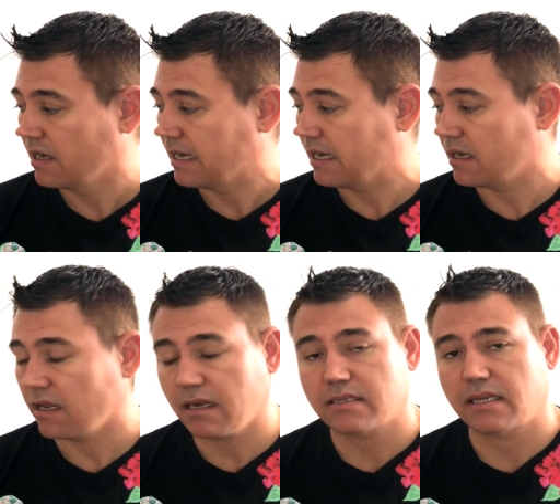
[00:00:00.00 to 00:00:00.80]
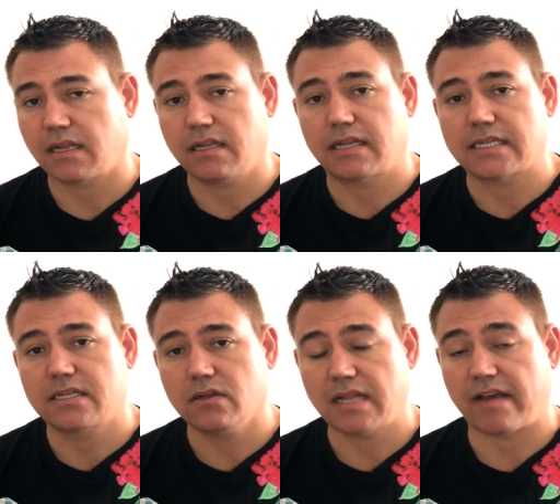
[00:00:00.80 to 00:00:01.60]
Uh, like I said, it does
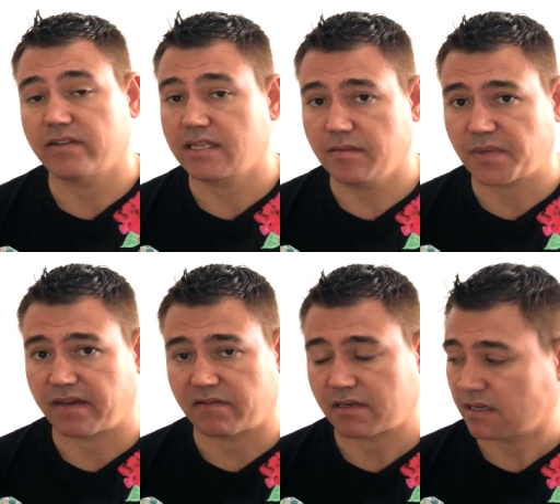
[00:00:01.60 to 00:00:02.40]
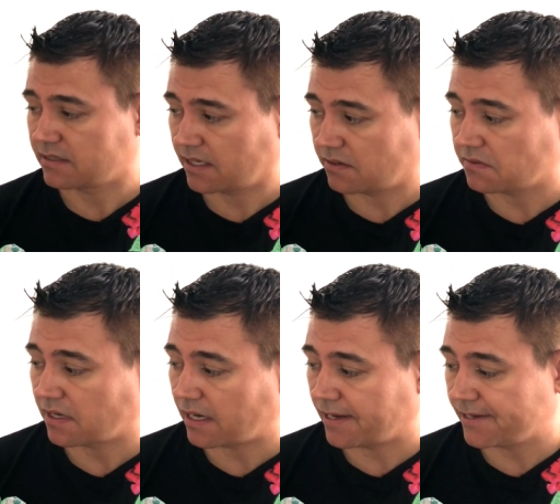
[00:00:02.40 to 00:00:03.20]
not have a slipcover. Now
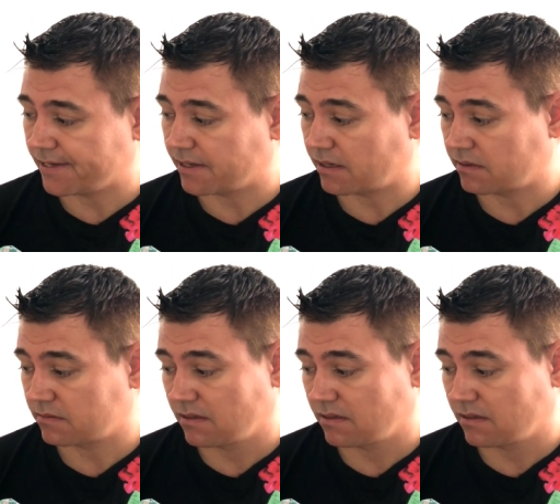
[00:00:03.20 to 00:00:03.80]
I, uh,